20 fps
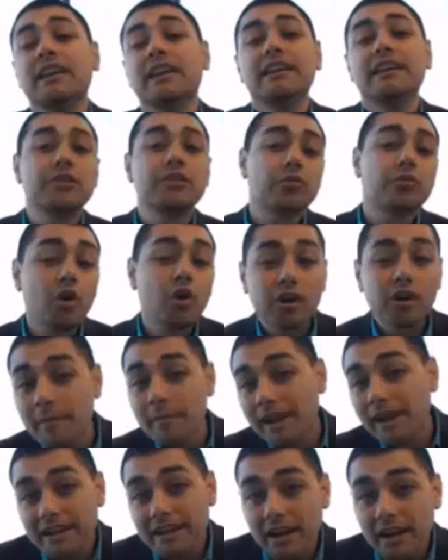growing
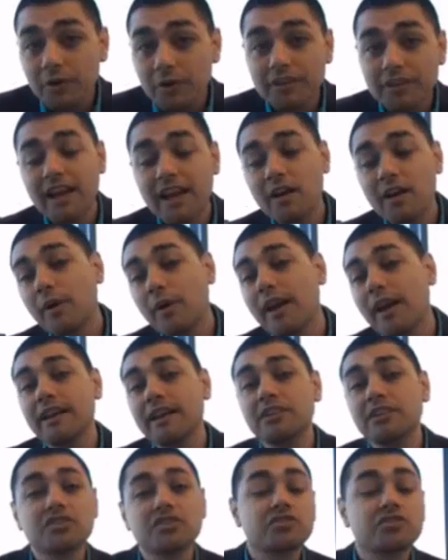my network that way
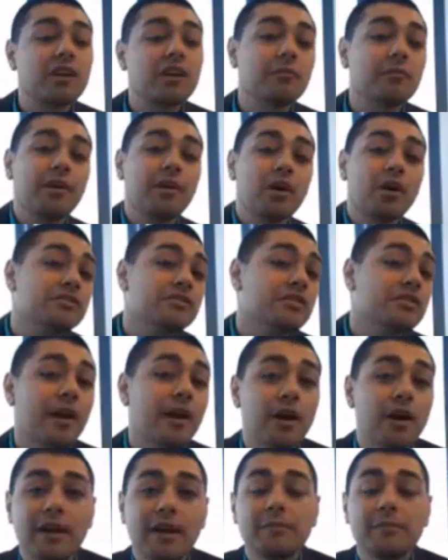and just trying to post
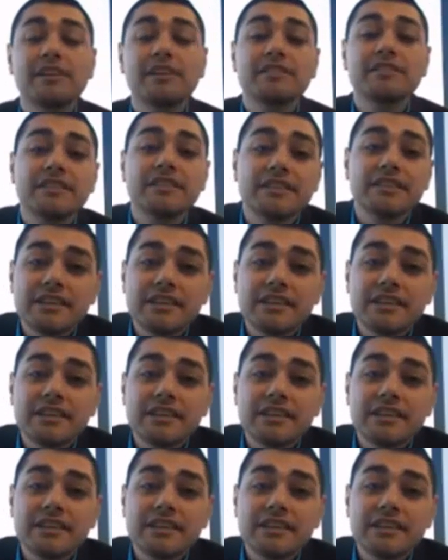about my business,